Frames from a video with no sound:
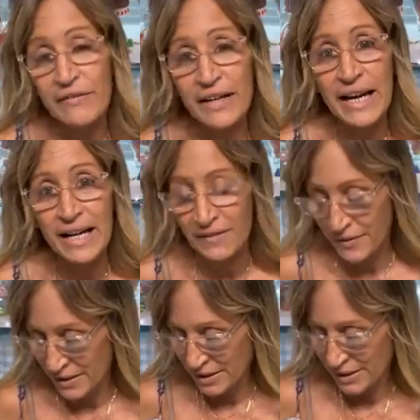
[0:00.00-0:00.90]
5.5.
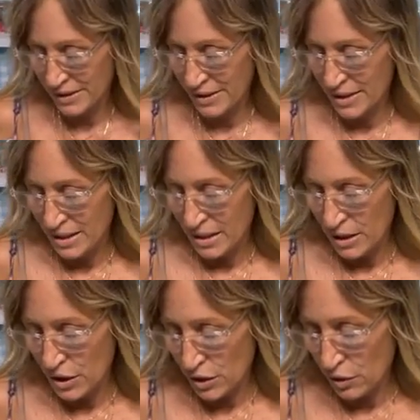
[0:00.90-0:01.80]

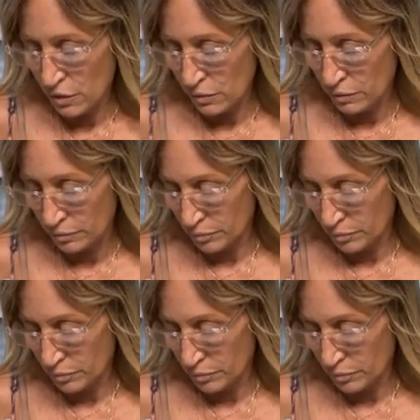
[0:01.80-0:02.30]
So